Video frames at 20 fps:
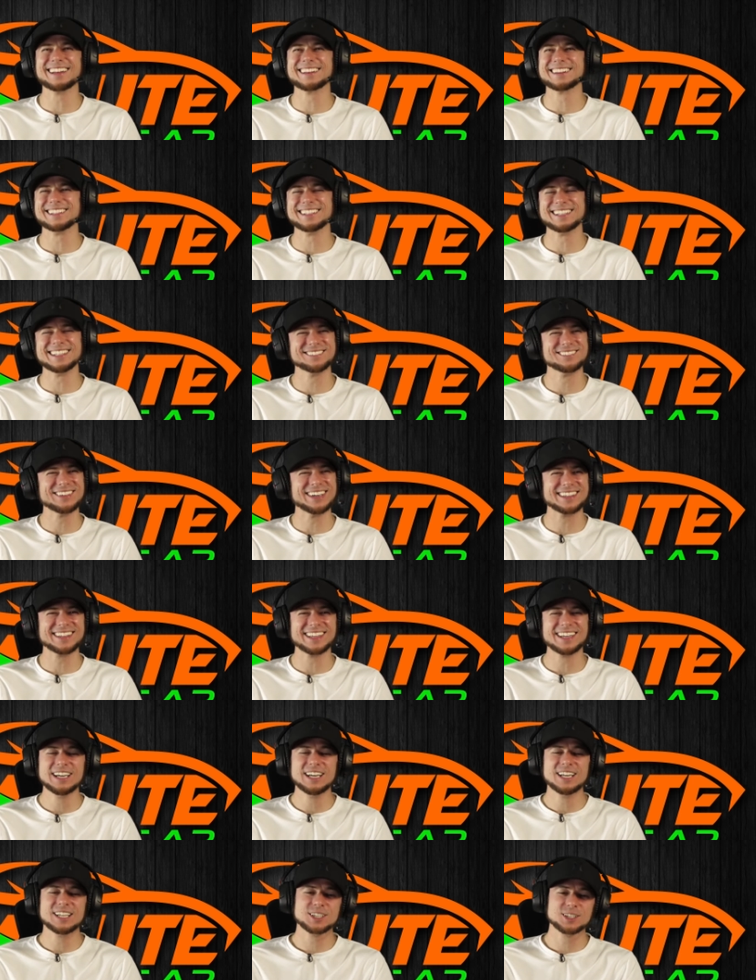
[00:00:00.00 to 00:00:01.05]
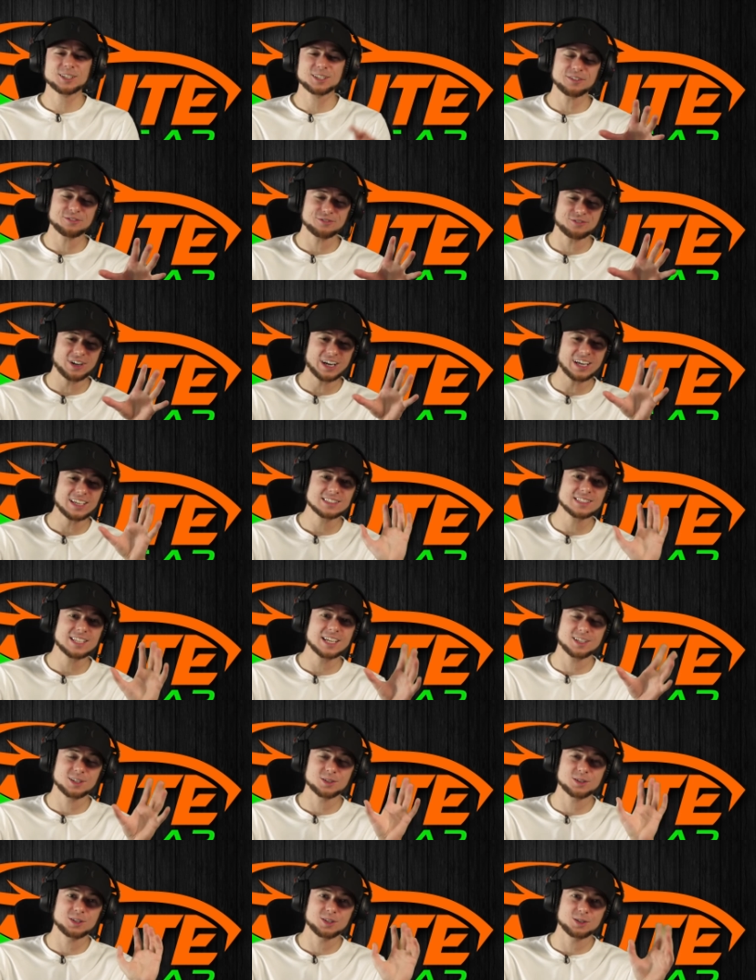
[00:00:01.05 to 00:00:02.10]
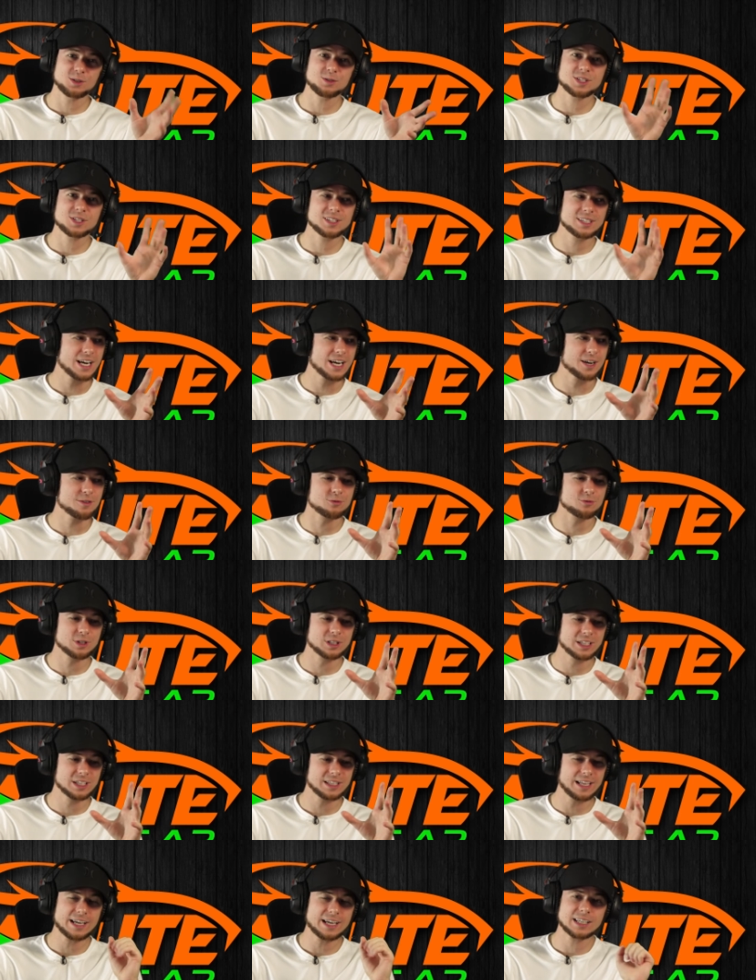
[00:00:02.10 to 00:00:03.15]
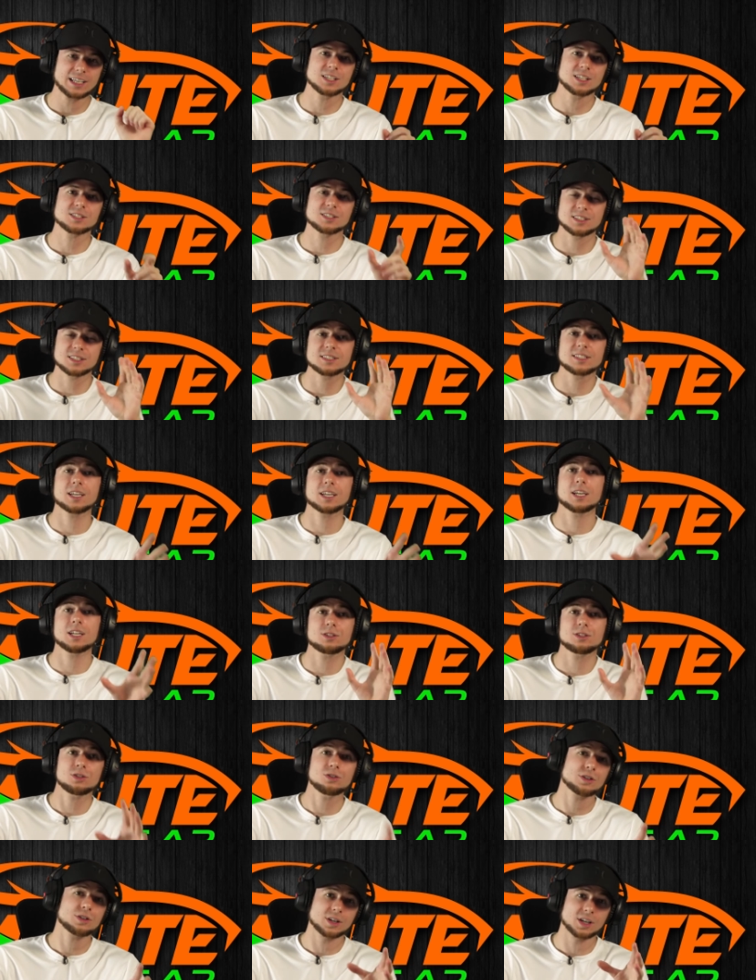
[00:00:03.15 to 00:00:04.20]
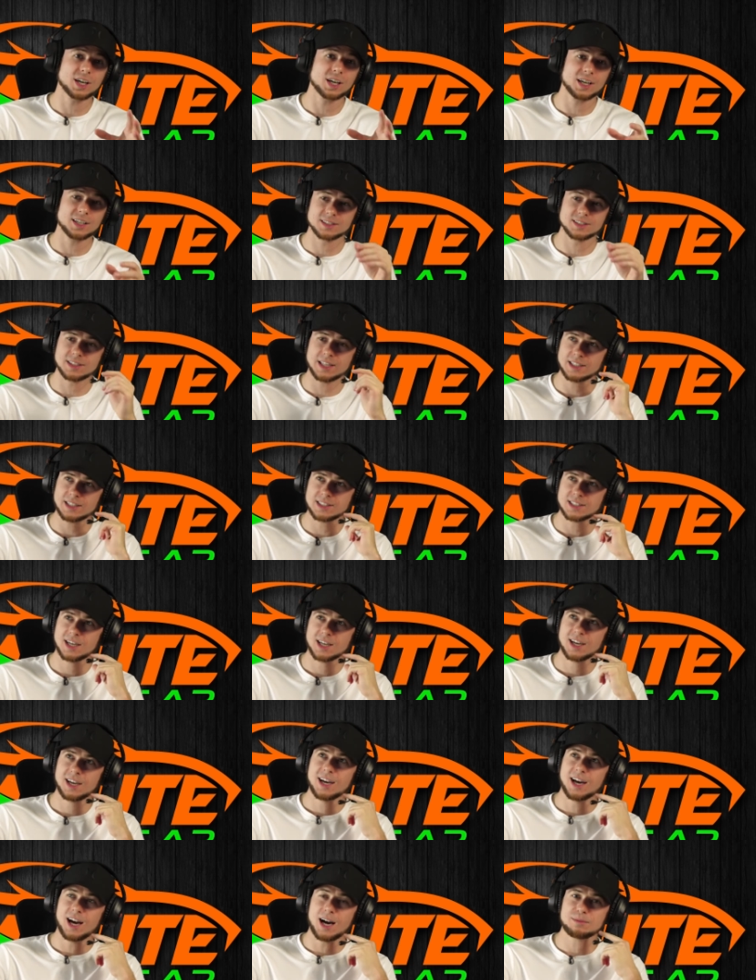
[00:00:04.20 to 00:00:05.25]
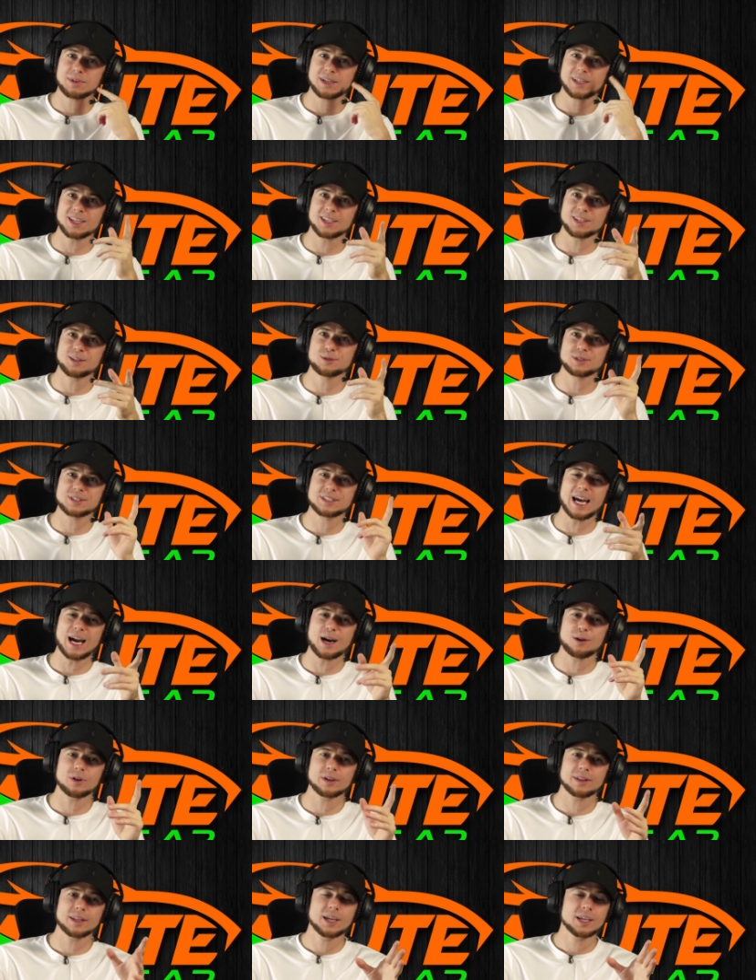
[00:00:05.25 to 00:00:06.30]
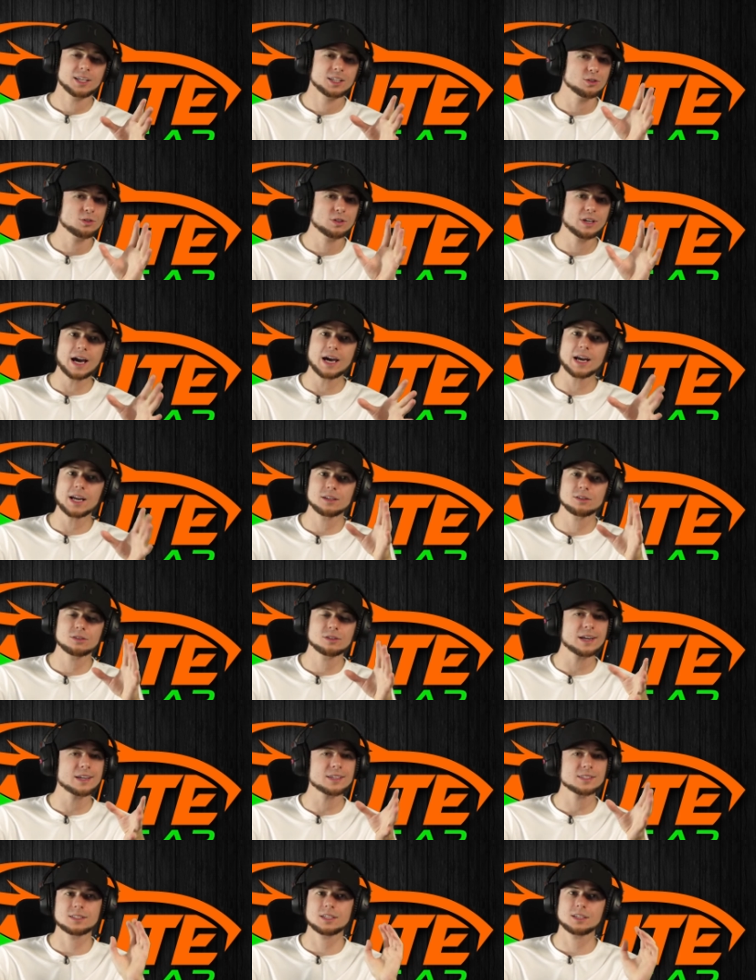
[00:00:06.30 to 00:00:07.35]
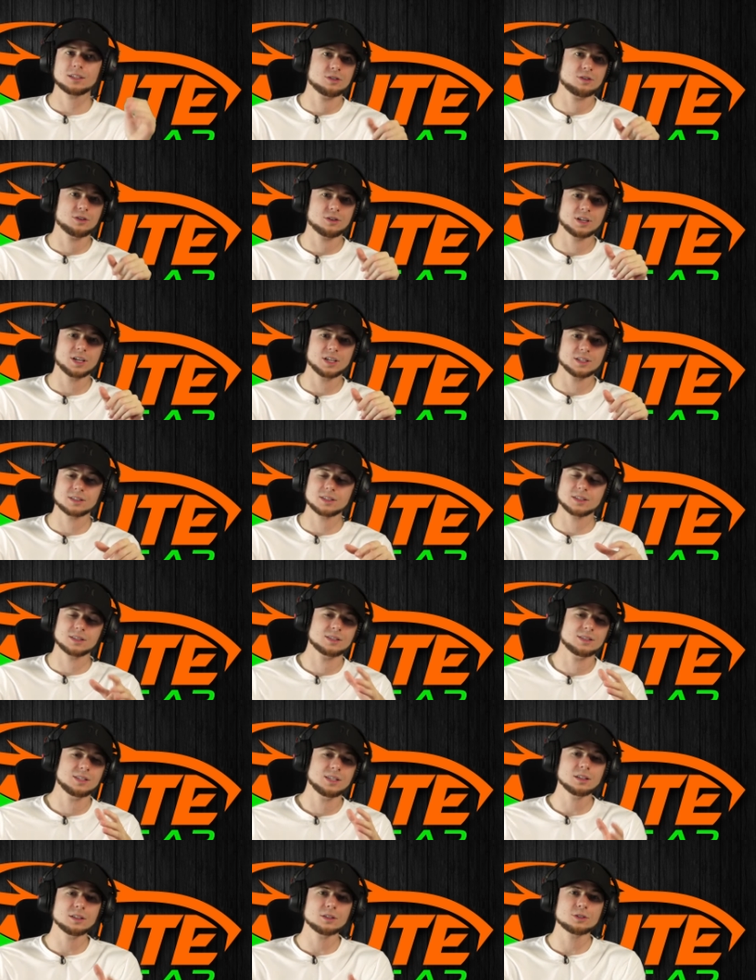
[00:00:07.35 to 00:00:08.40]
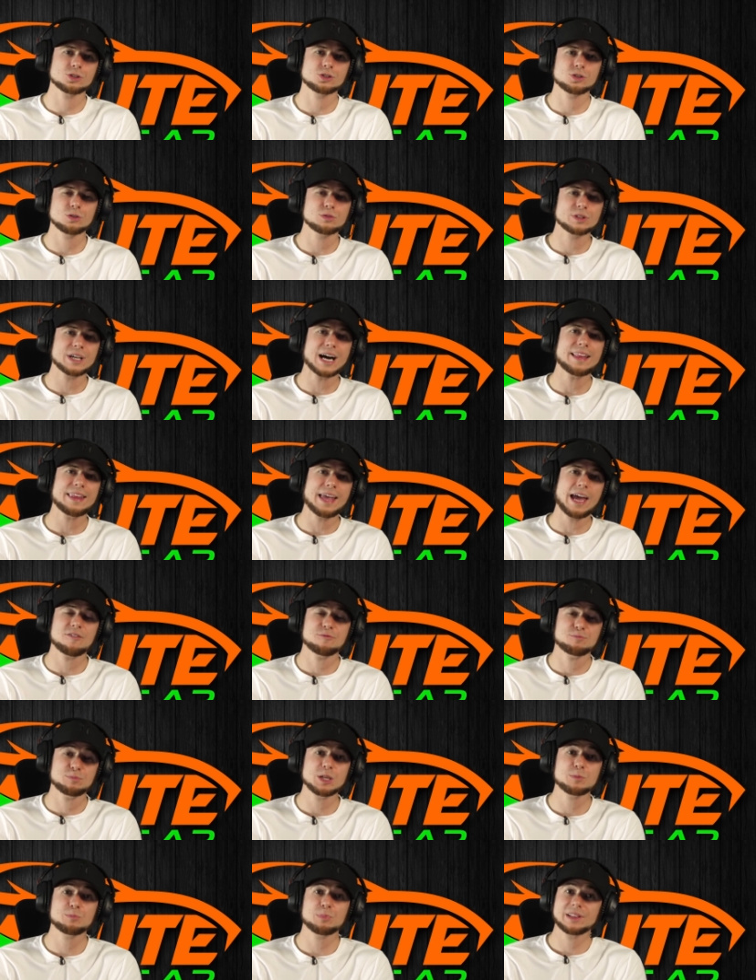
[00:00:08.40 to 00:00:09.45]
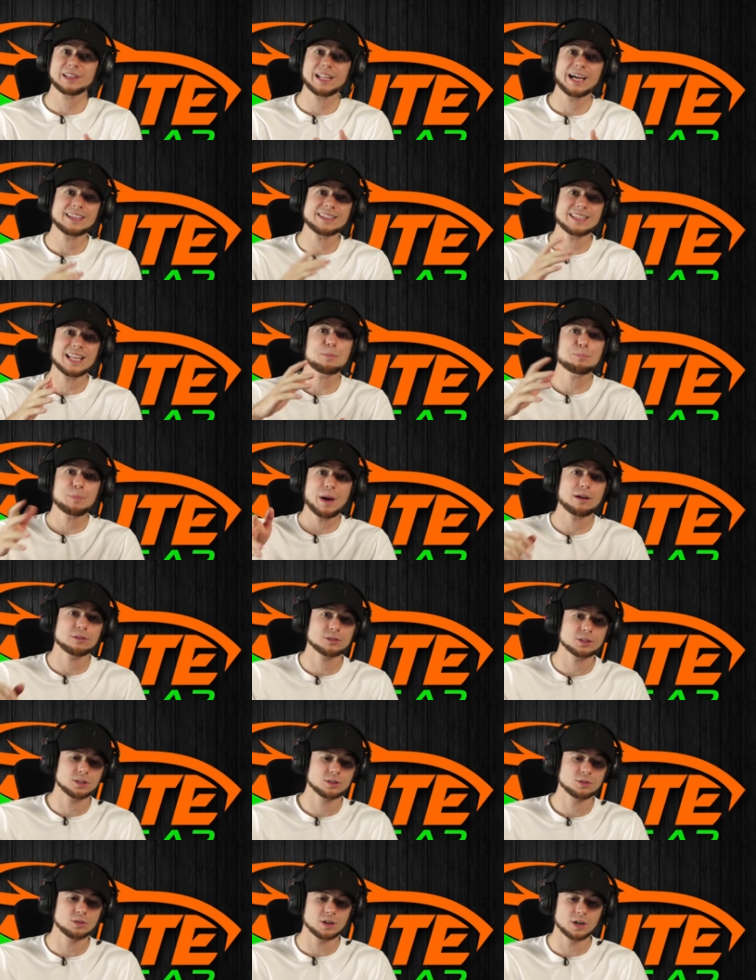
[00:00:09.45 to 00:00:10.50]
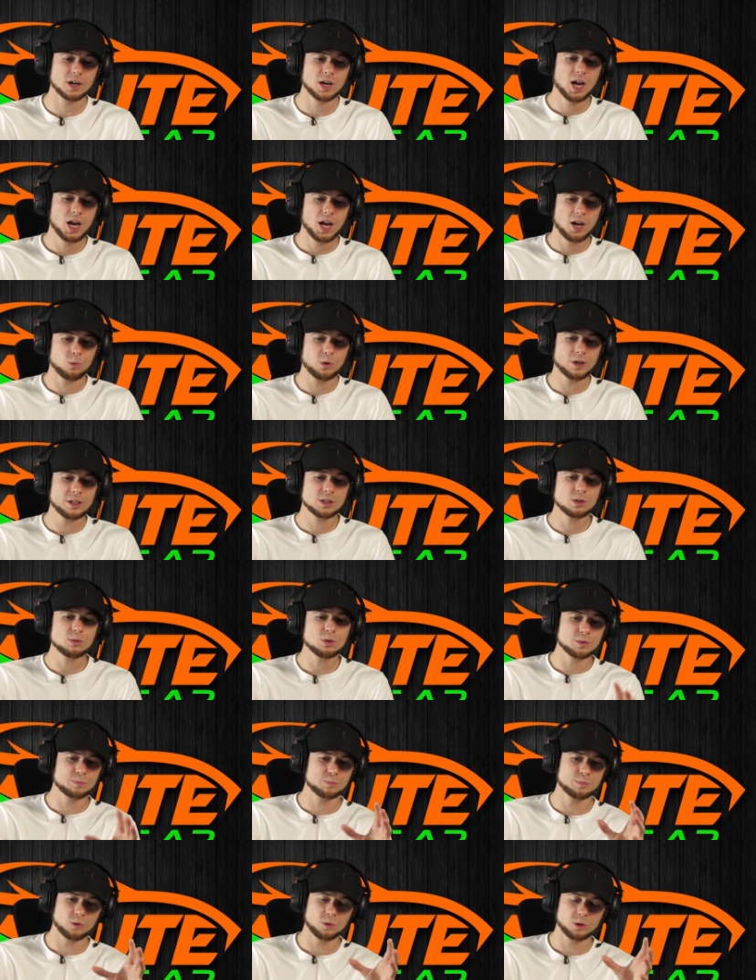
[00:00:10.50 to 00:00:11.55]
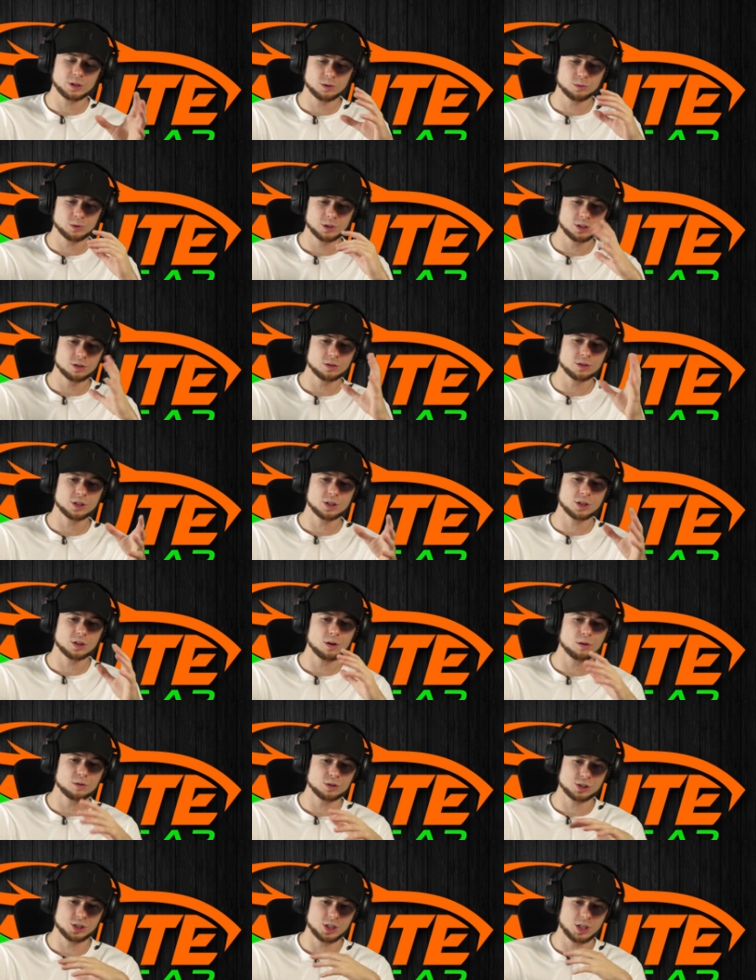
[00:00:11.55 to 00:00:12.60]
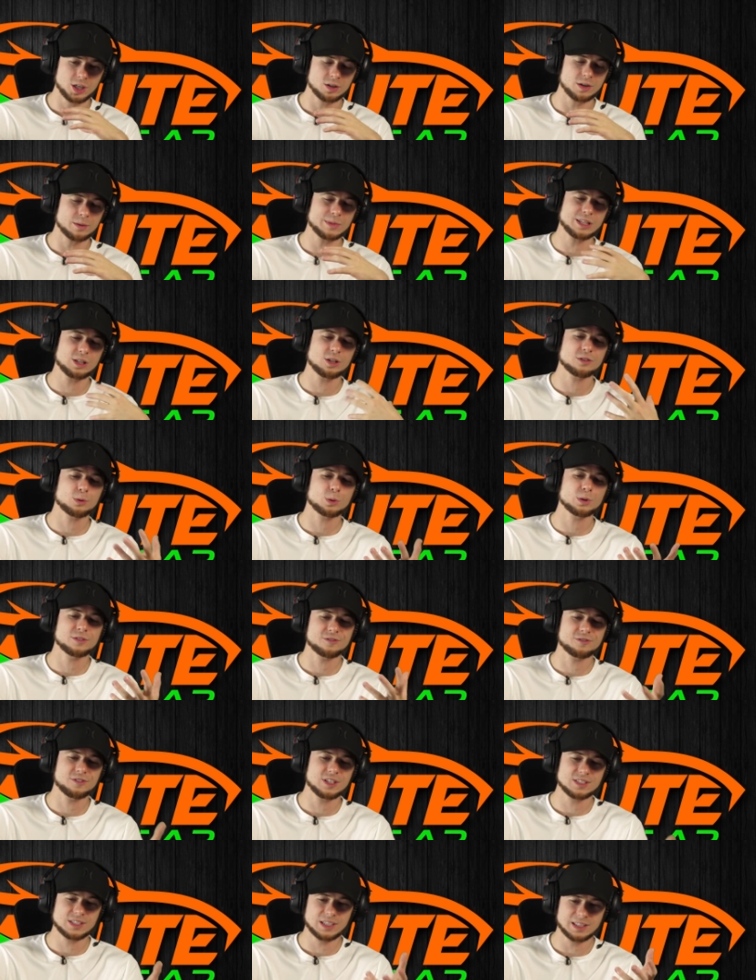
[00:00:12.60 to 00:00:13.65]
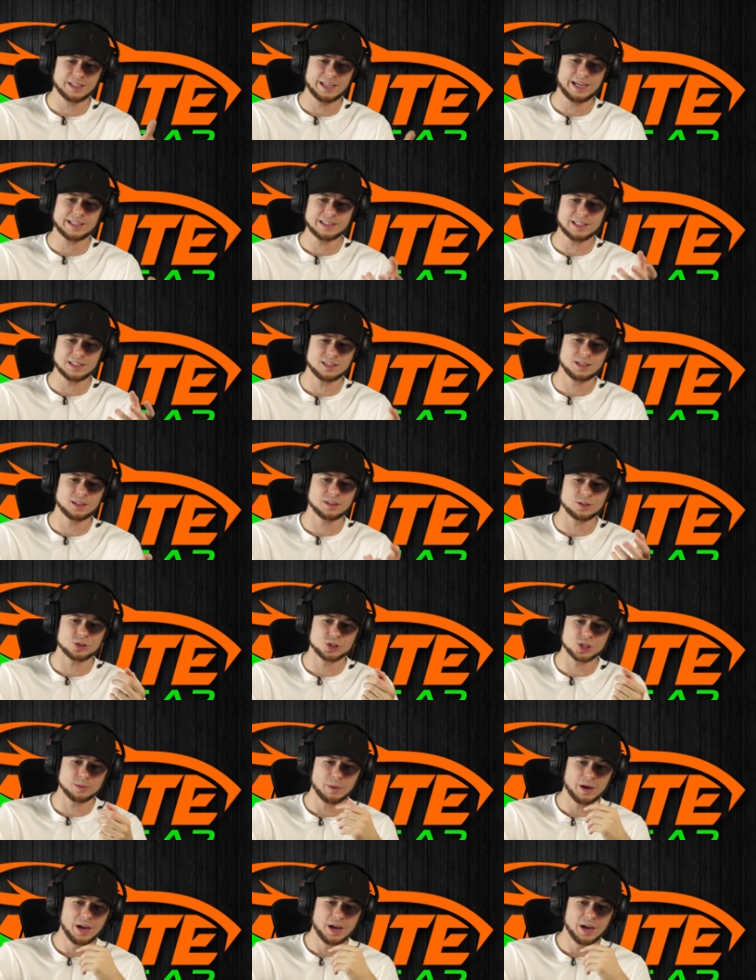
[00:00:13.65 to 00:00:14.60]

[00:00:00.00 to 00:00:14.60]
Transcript: love it. Dude, the phrase that you're using that I really like is sticking to your guns. That's I'm gonna use that one. You gotta, you gotta stick to your guns because dealers do not have people lined up out the door. When you are, when, when you're negotiating, I mean, you're physically at the dealership.